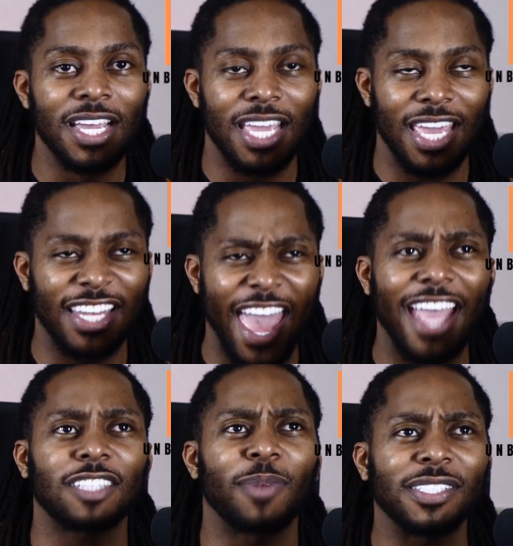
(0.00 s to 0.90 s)
and
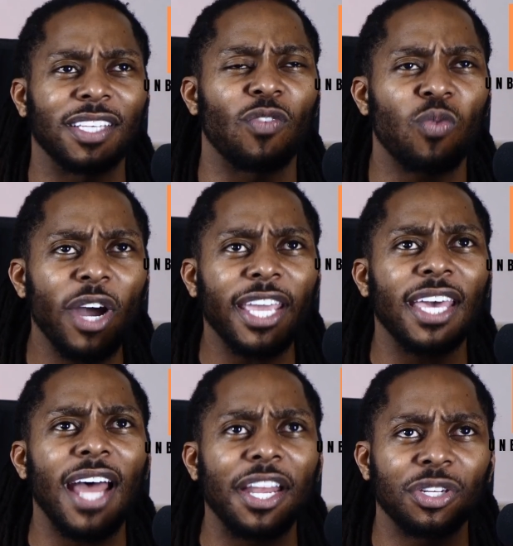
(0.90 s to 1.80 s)
ask myself, what could
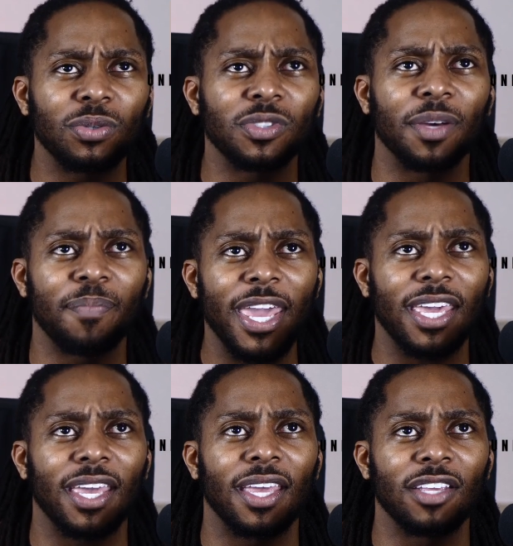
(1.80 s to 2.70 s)
I do to
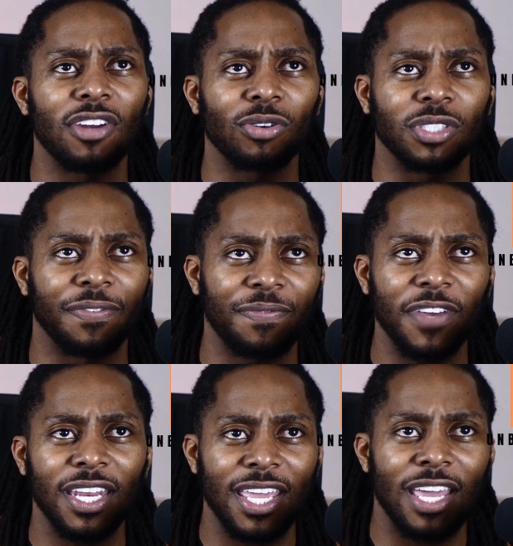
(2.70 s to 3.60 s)
to
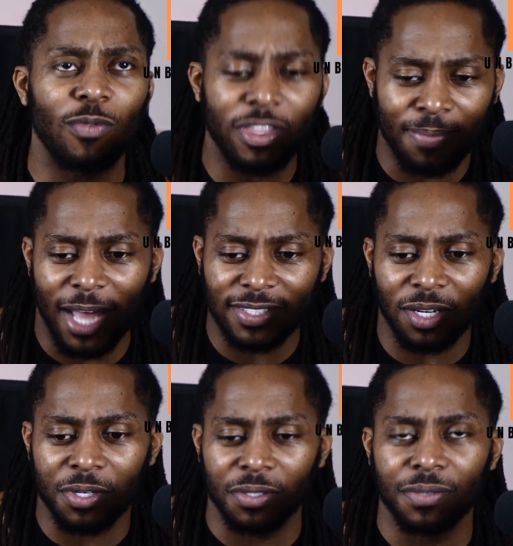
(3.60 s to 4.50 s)
fit in with my
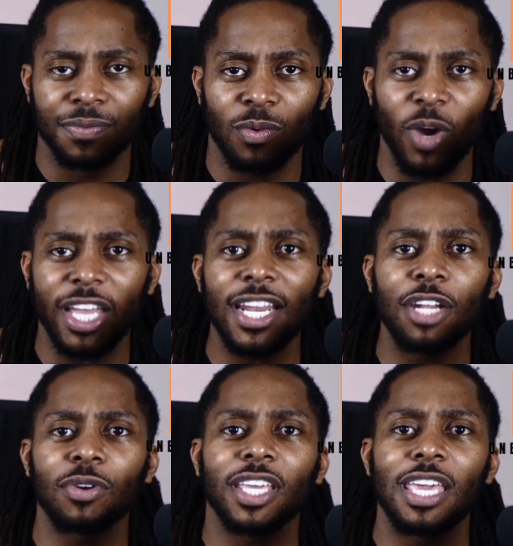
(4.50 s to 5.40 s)
circle? What can I
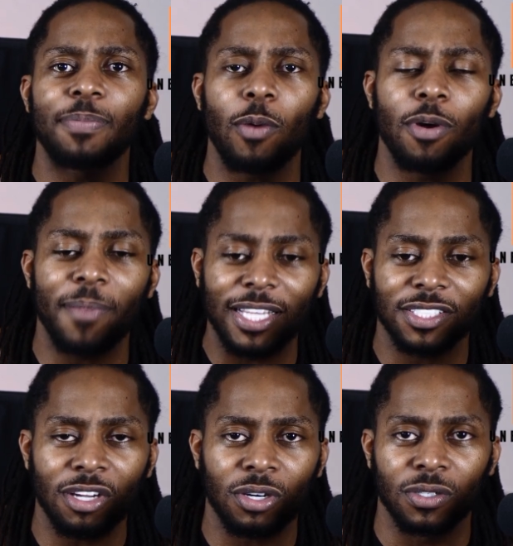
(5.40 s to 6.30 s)
do to keep up with my
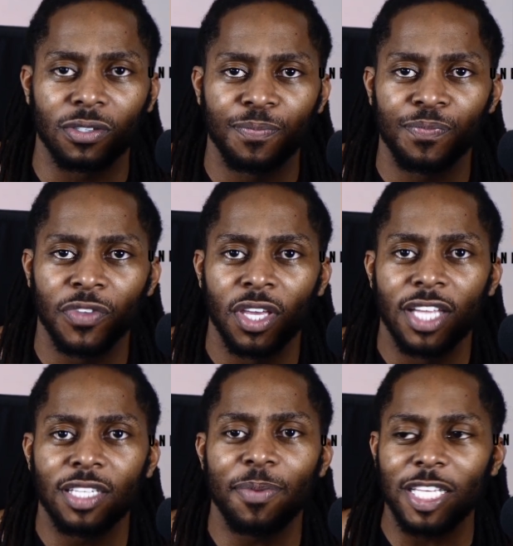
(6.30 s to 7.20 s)
circle, to be as